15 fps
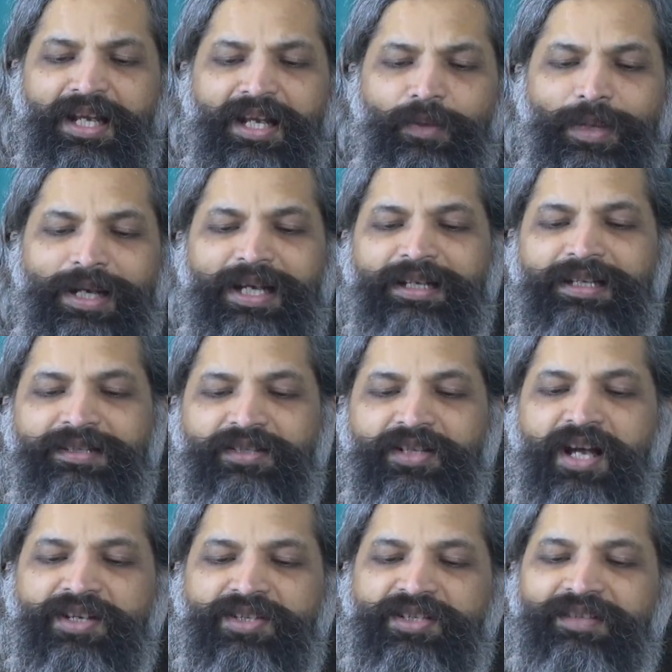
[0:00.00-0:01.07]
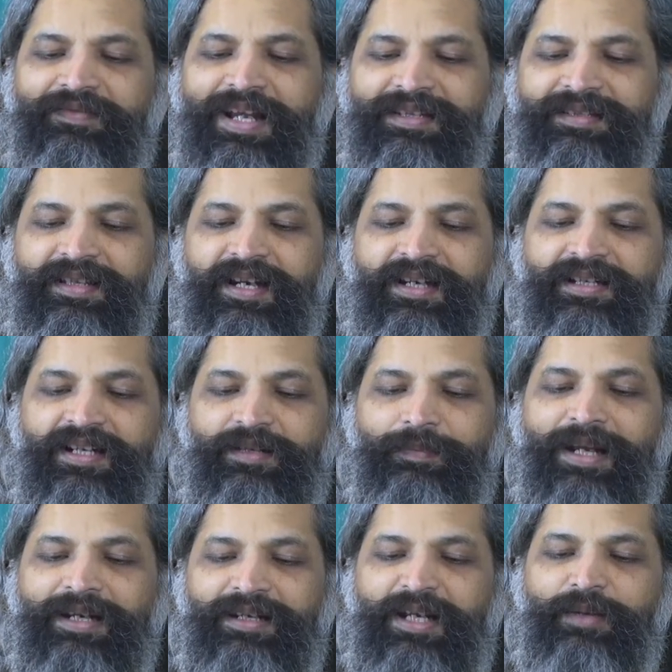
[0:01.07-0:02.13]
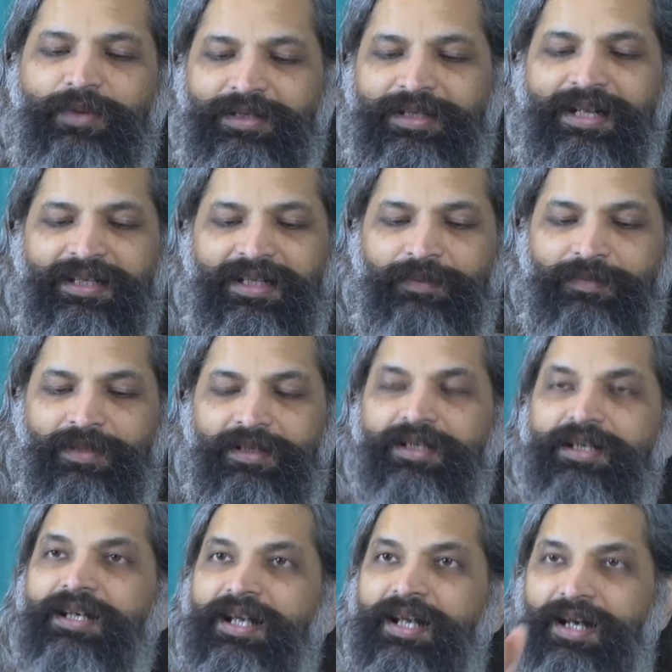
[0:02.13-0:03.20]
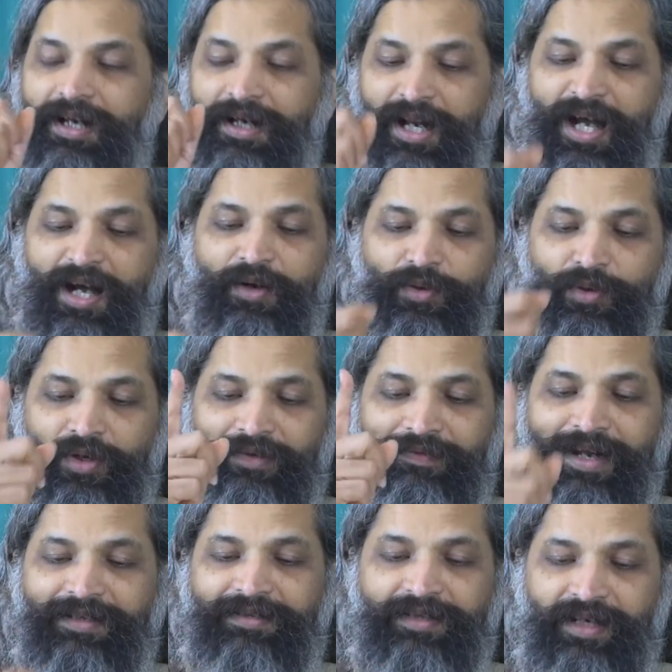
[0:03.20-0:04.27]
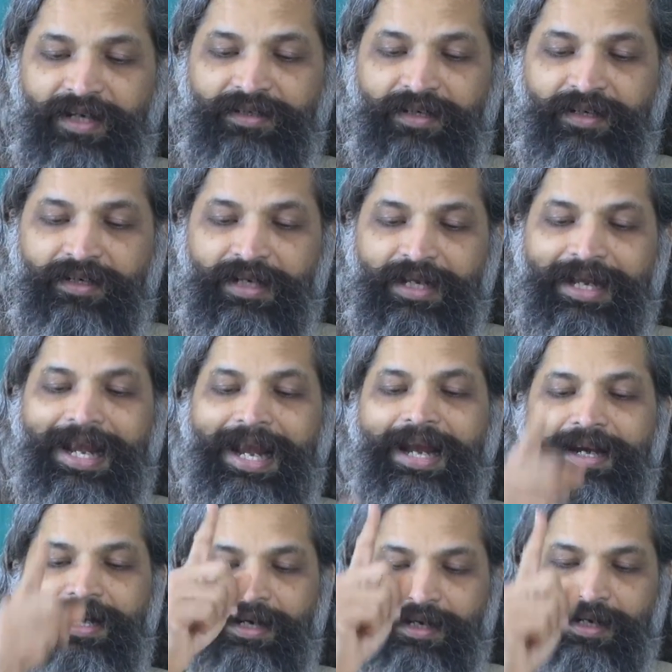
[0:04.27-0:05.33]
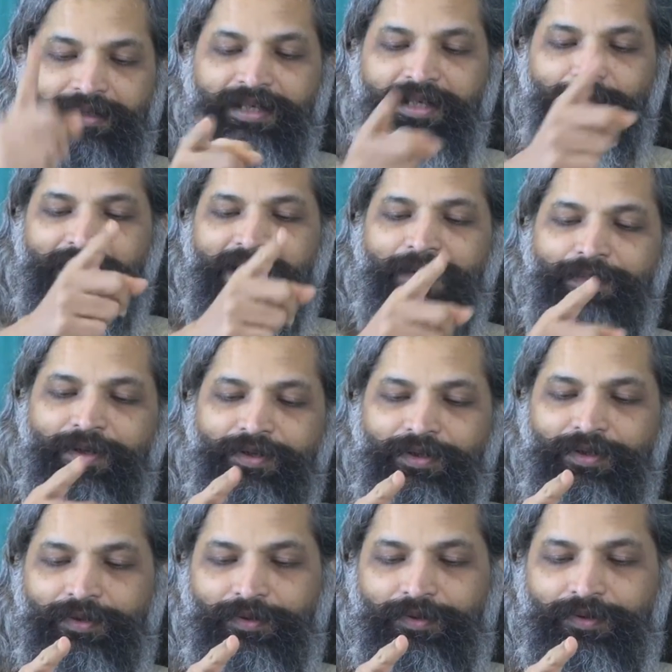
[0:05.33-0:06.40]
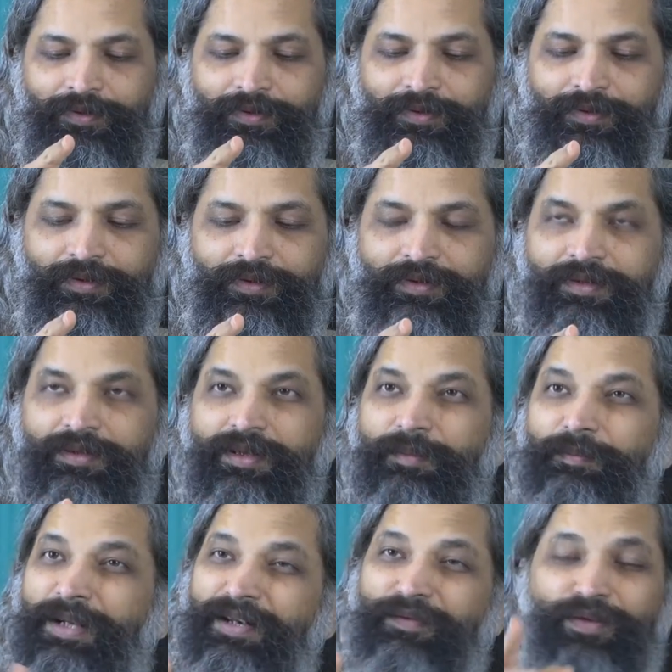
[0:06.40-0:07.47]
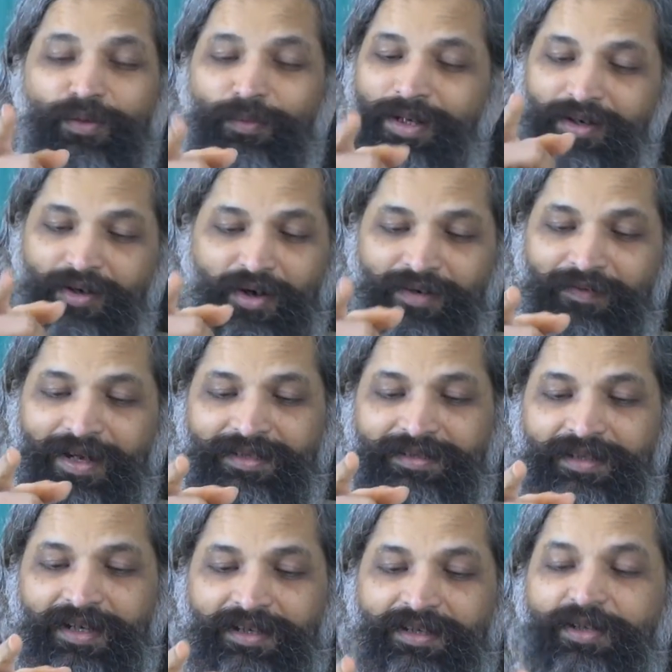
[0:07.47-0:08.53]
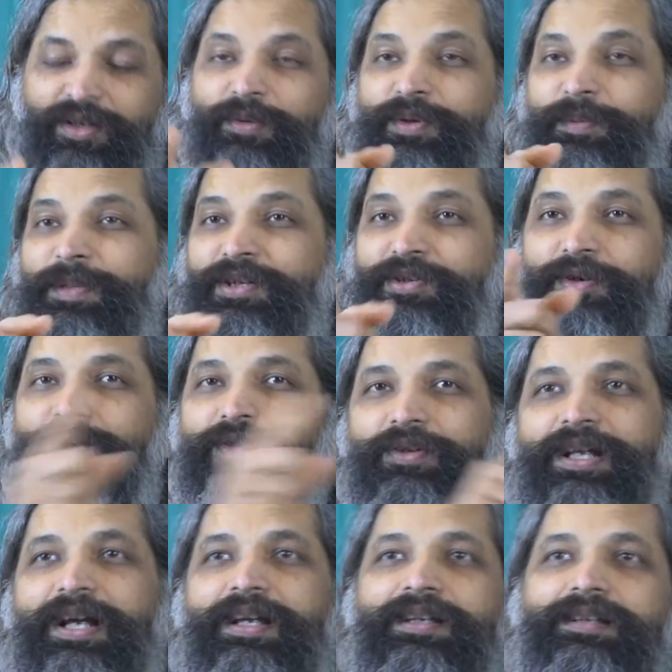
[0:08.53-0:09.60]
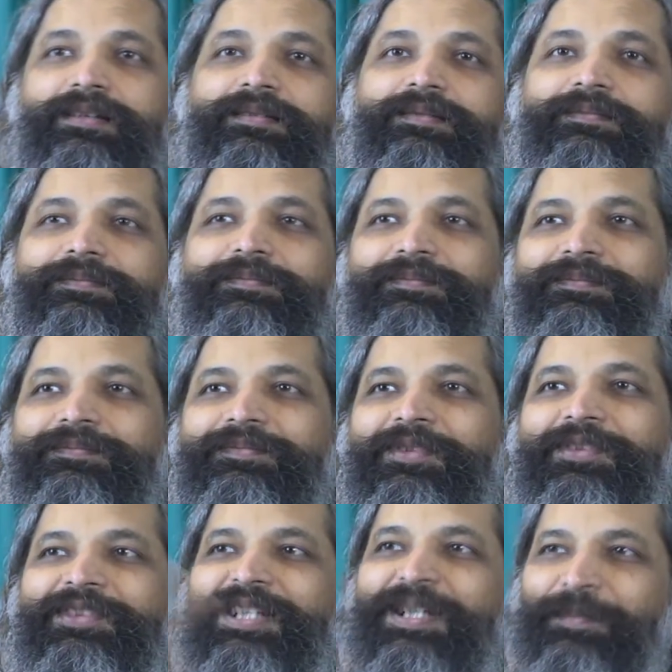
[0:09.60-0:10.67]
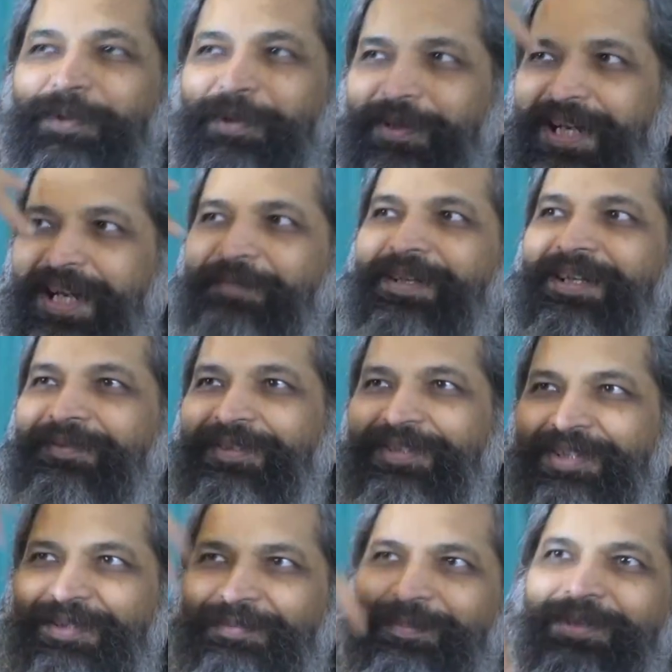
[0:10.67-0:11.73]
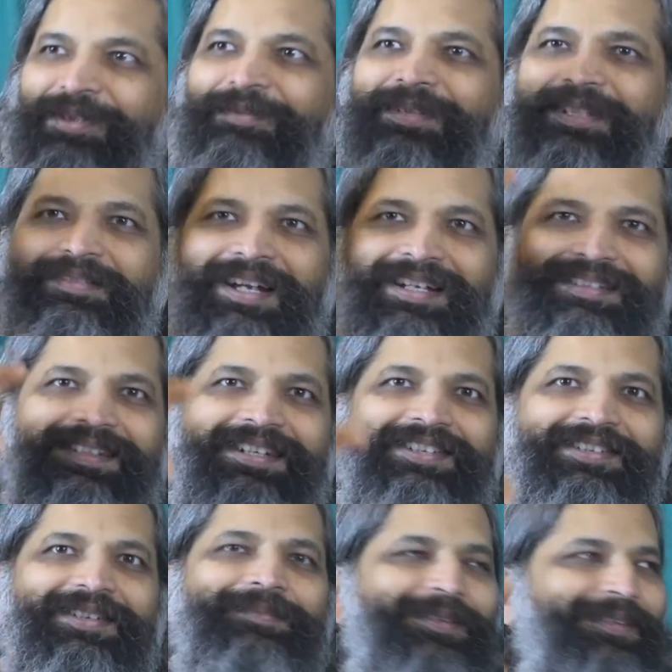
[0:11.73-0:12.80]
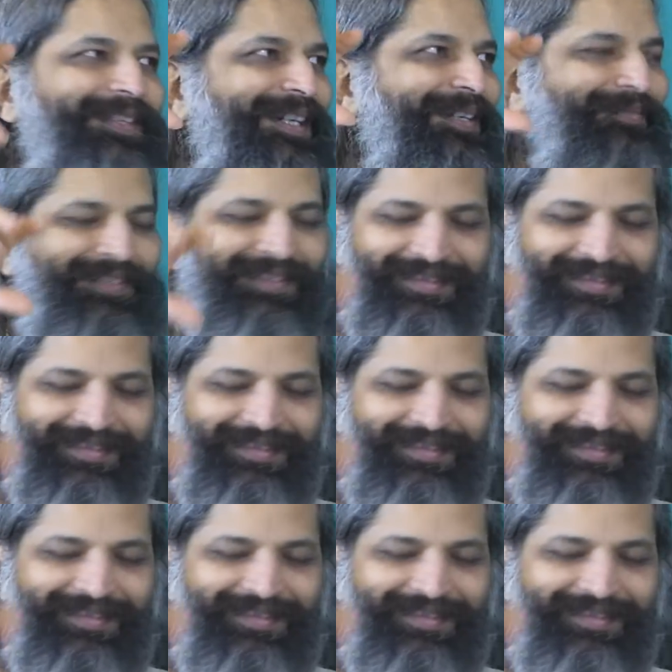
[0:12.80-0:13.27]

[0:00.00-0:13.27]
When he discharged the vaccinated men, he would tell them, now you are vaccinated and nothing will happen to you. But if you were not vaccinated, you would be sure to die. You see the programming which is put with the vaccination program.